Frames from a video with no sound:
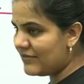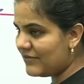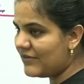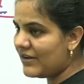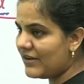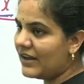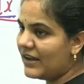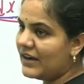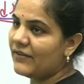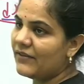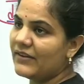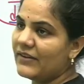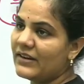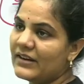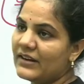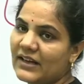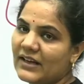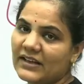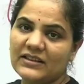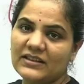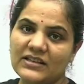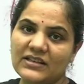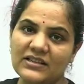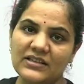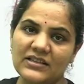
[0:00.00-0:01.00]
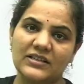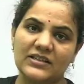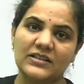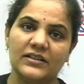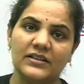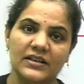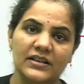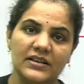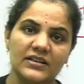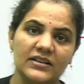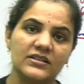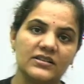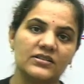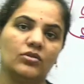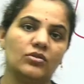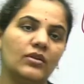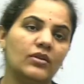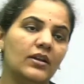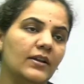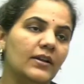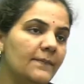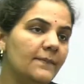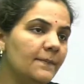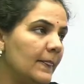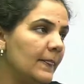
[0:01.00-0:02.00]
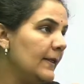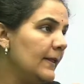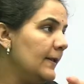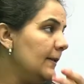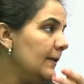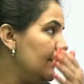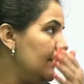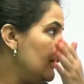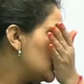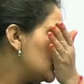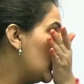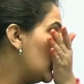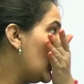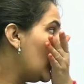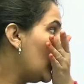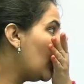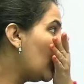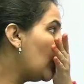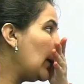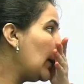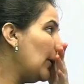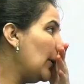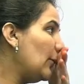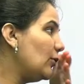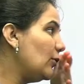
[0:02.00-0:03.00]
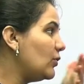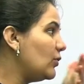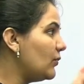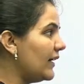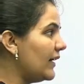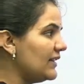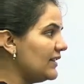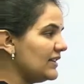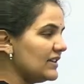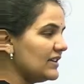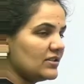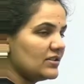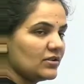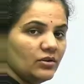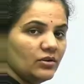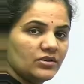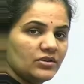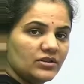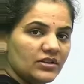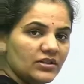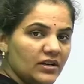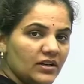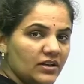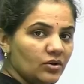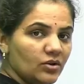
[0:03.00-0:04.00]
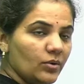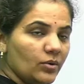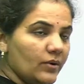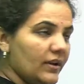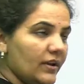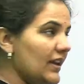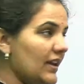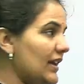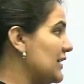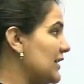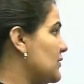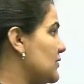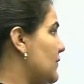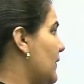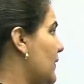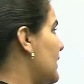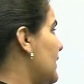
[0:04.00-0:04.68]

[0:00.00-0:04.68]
we are having like this. Yes, okay. So we have to find the solution. Okay, let's